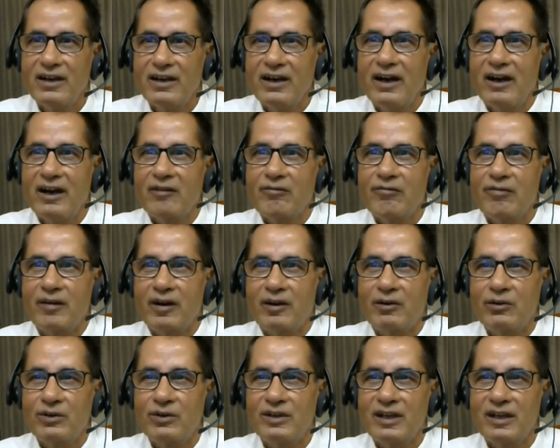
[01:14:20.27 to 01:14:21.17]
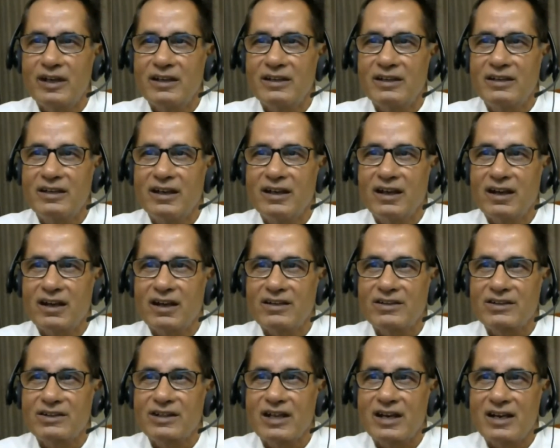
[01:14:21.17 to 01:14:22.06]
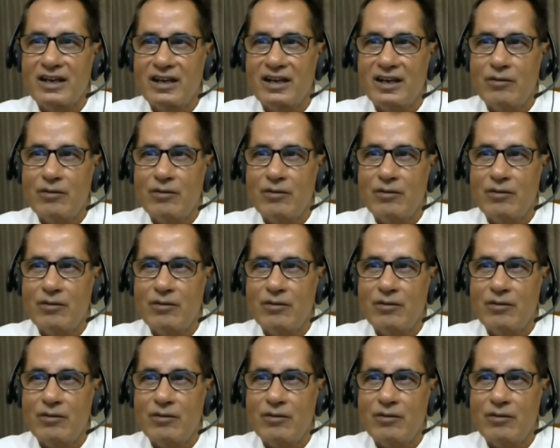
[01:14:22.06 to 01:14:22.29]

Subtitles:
and found that there are three